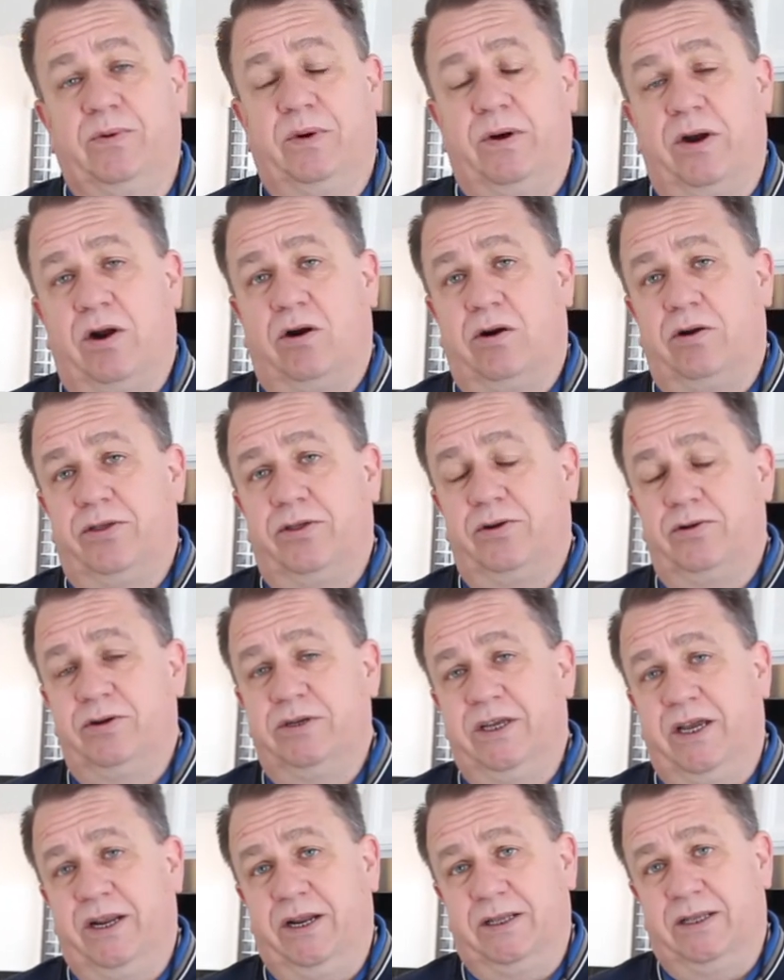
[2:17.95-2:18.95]
We're an
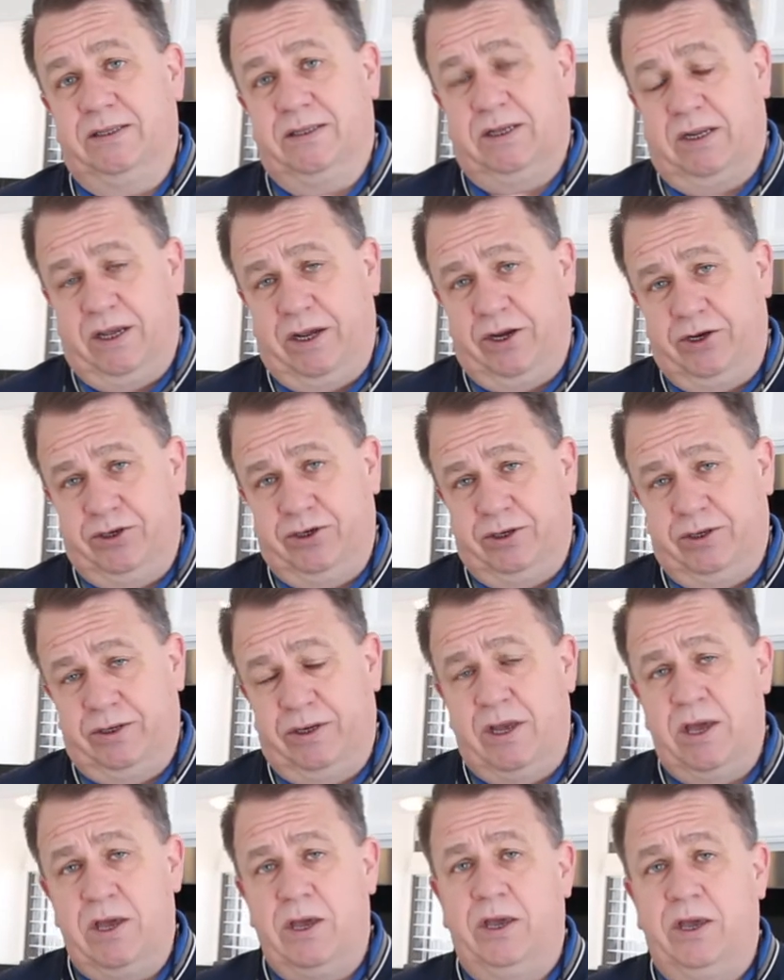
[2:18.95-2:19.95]
R13 insulation
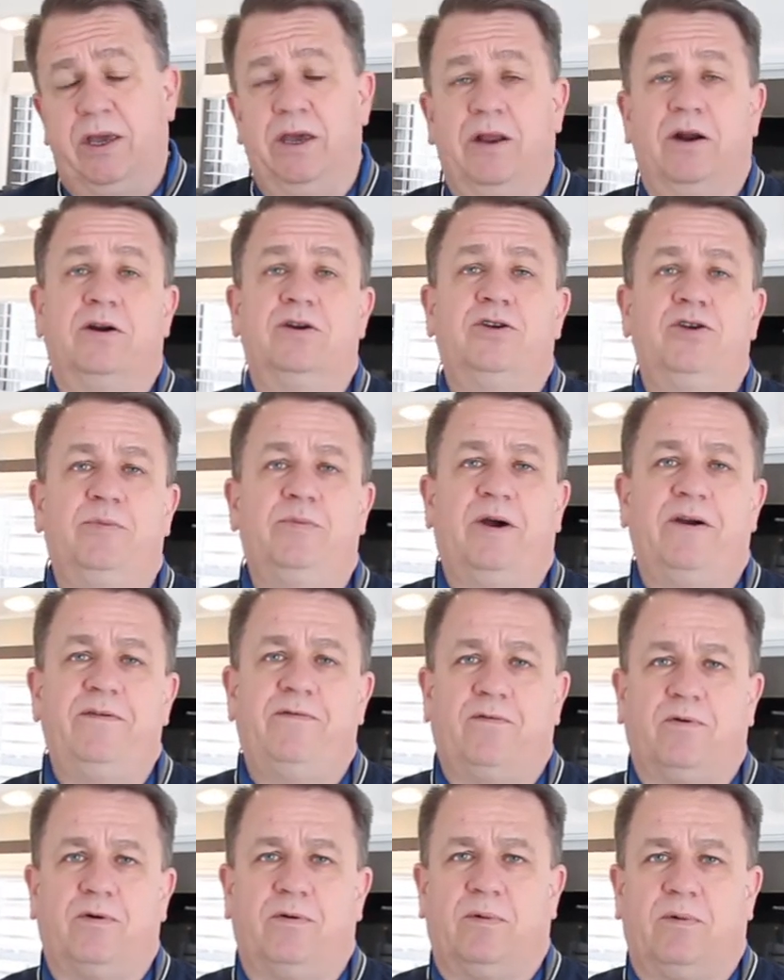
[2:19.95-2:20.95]
in our
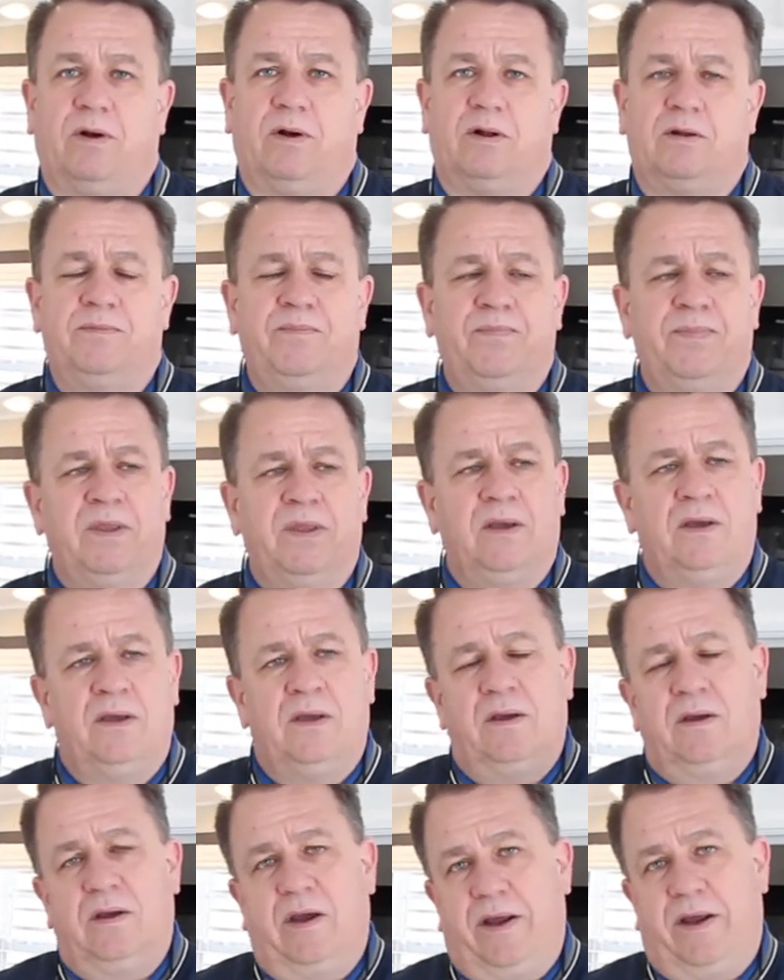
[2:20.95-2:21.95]
2x4 wall,
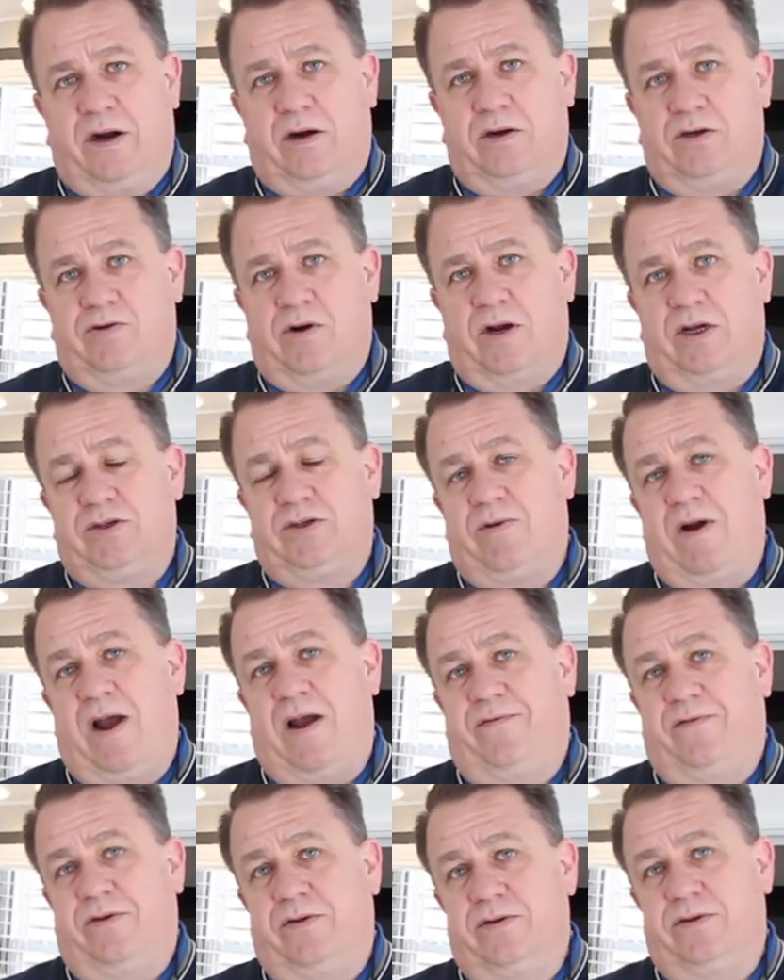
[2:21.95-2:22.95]
and our truss
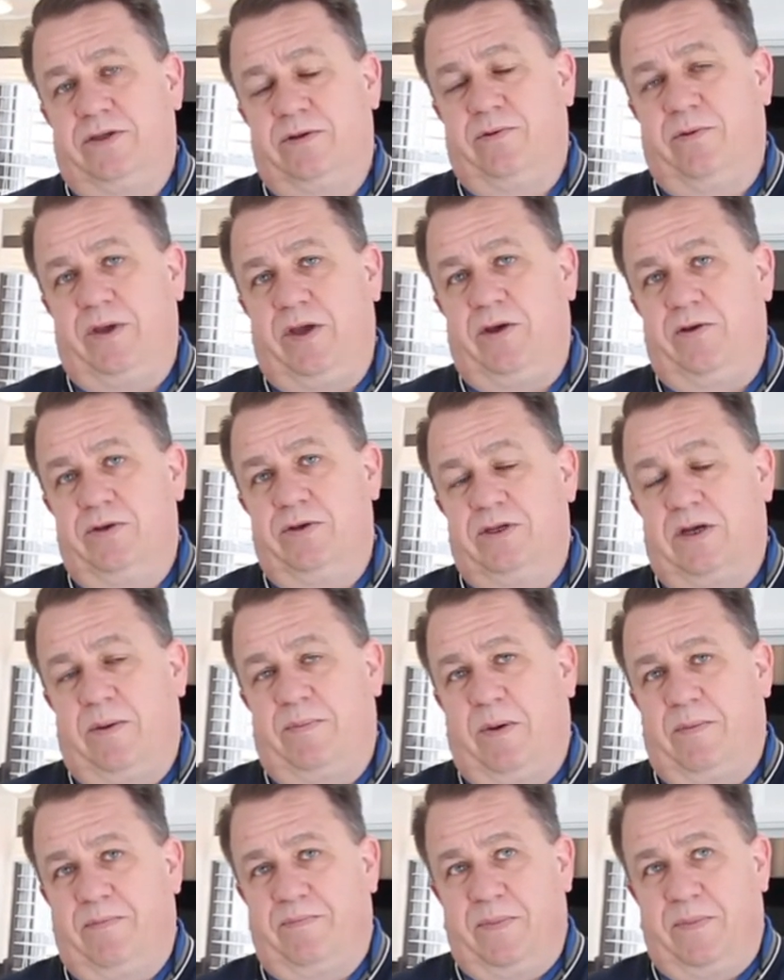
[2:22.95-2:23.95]
rafters that we use
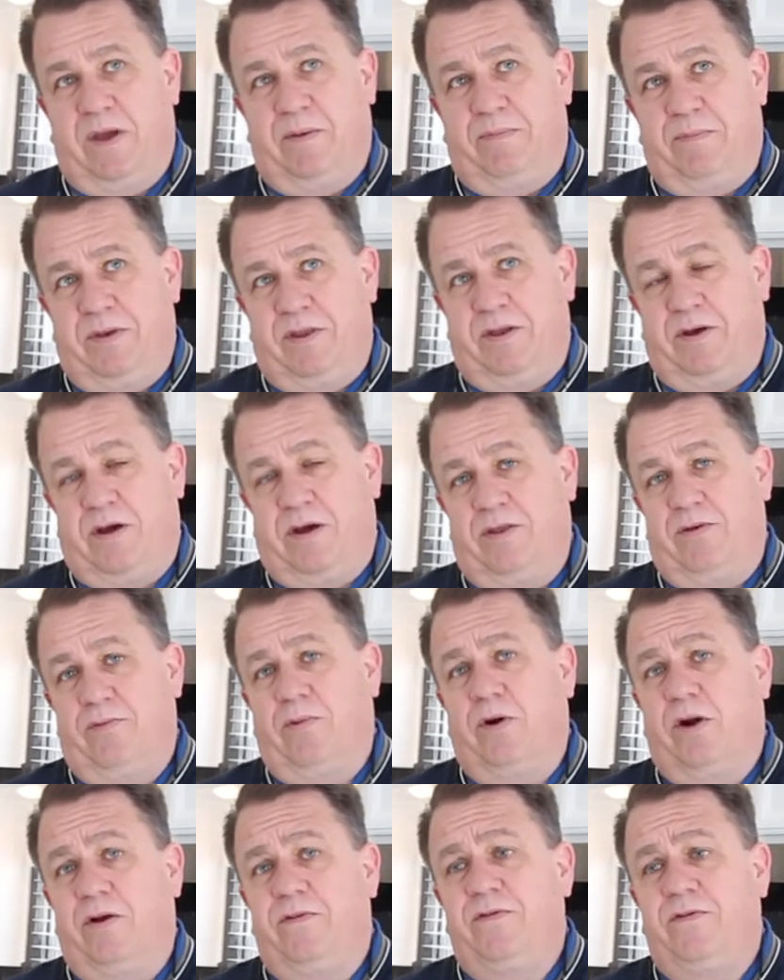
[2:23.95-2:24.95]
up on the
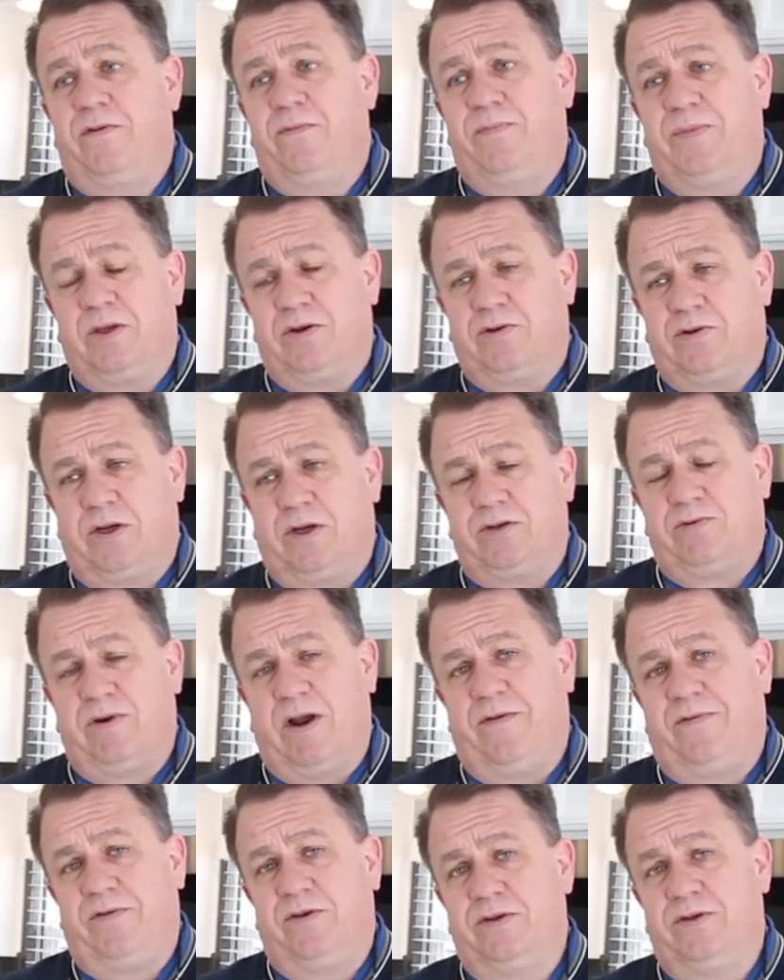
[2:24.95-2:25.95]
roof, the truss
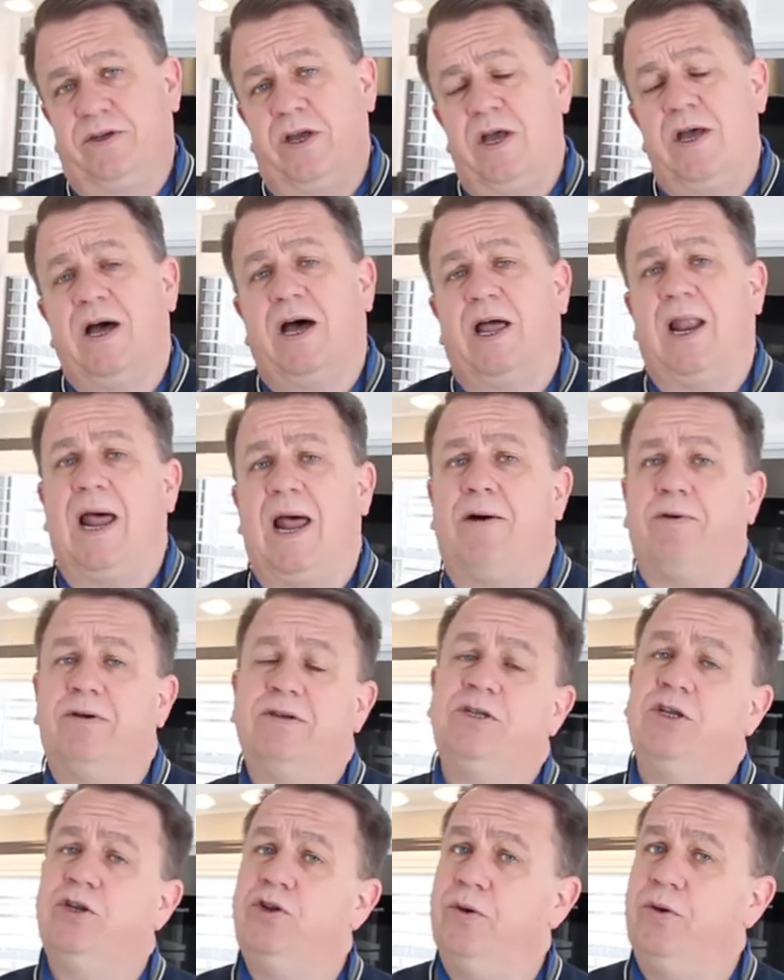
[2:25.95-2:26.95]
rafters allow
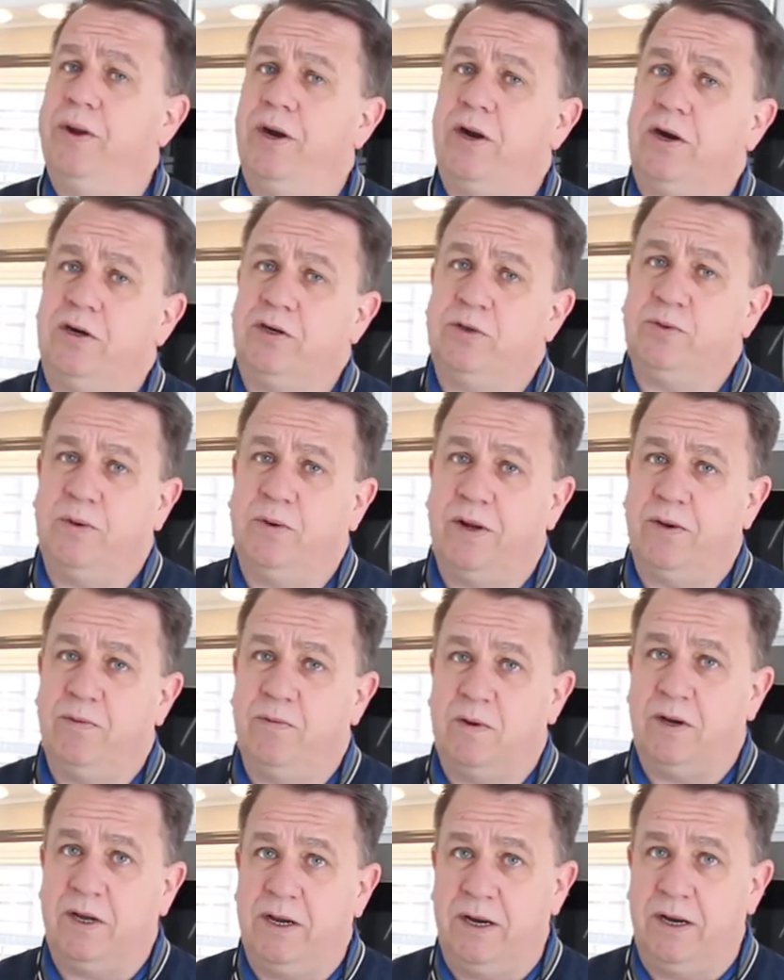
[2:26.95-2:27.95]
us to do an
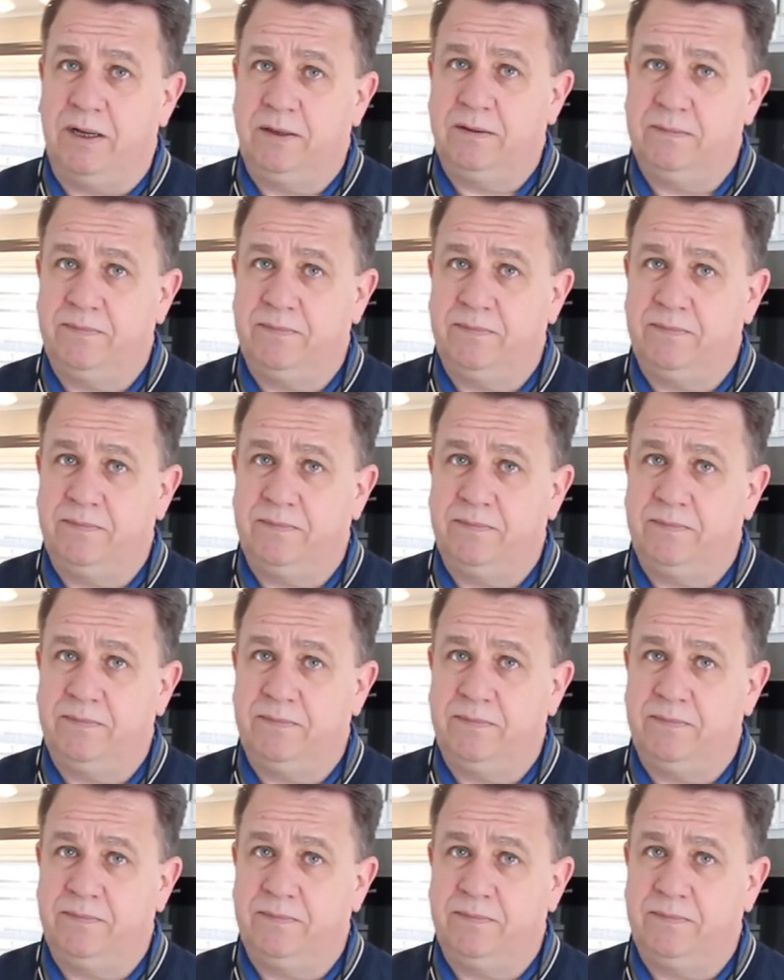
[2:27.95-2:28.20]
R21